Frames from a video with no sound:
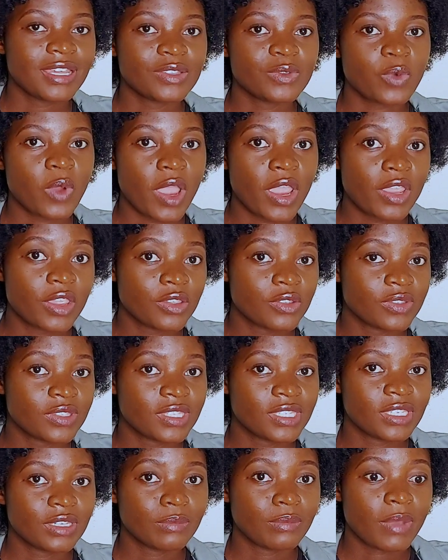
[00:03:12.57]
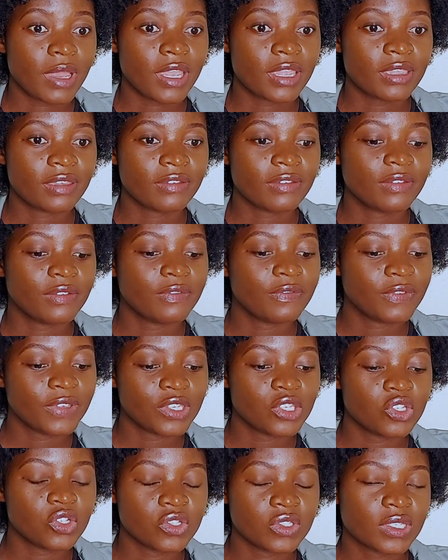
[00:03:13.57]
That's why you're seeing my
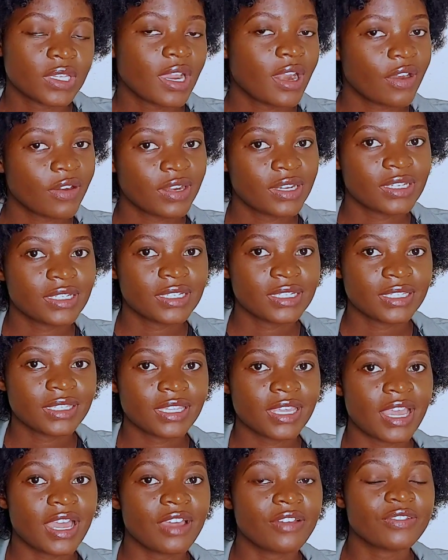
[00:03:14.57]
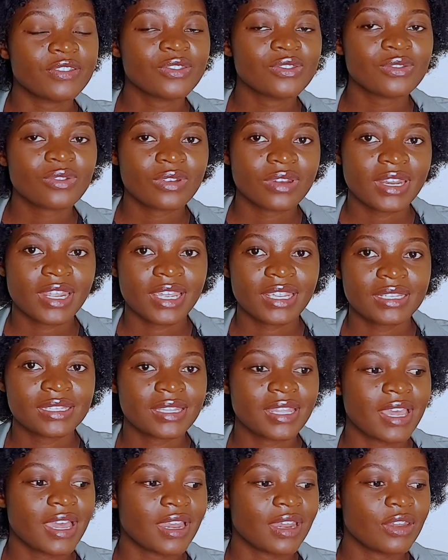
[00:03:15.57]
videos currently, they are so nice,
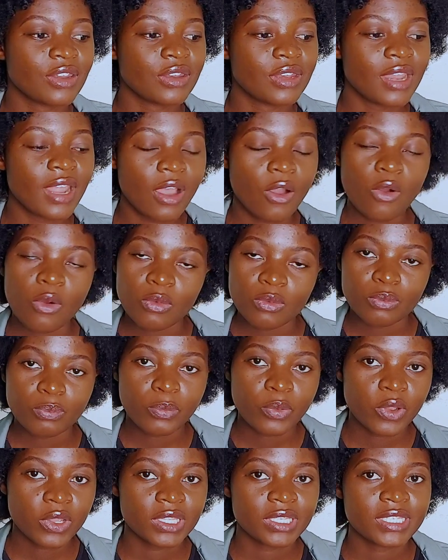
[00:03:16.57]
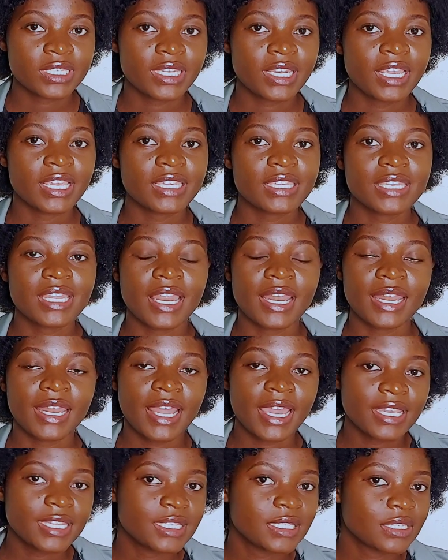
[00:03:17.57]
they are on point, like the
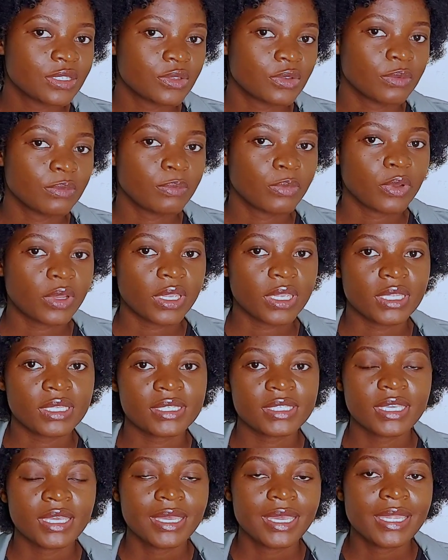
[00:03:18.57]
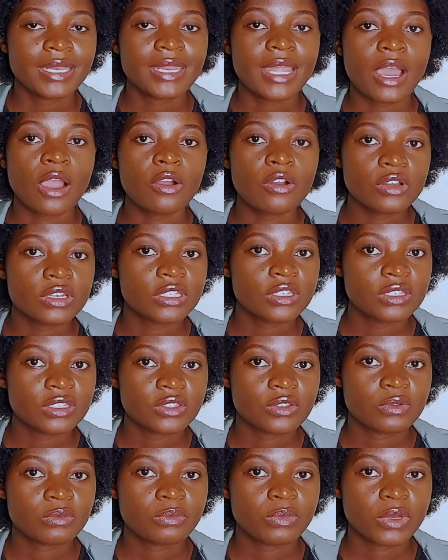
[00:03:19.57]
light is on point, the audio
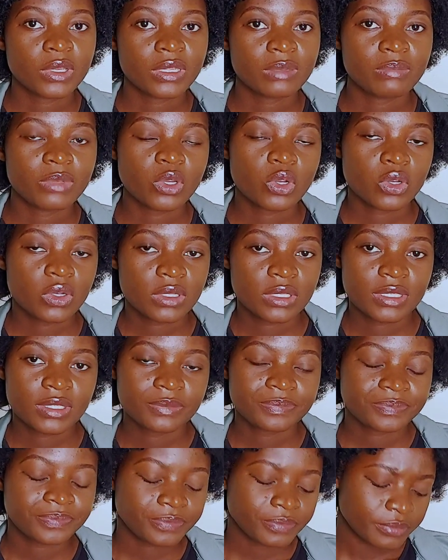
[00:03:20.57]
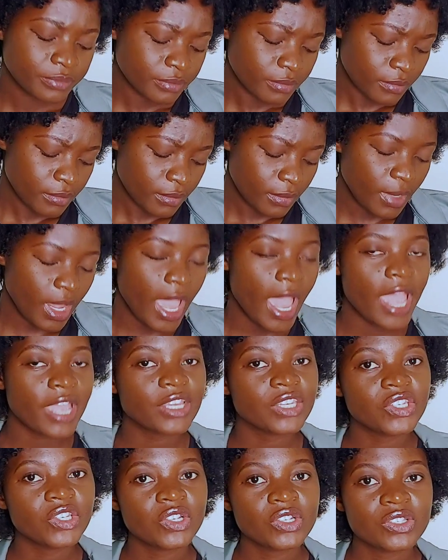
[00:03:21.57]
is on point, because
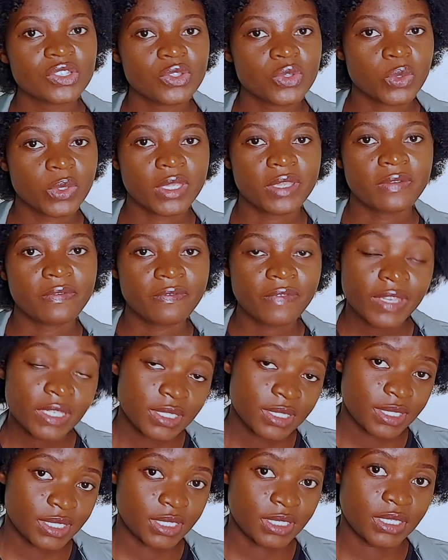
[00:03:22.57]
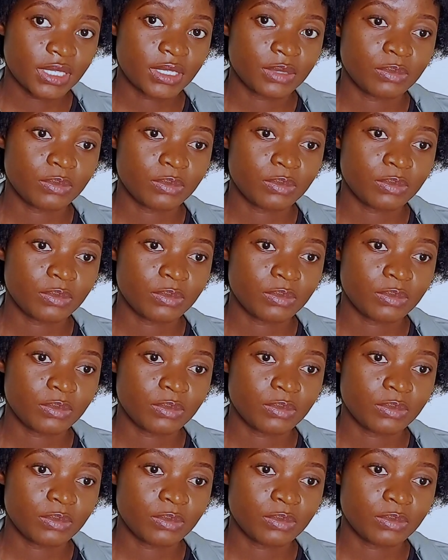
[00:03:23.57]
I chose to invest in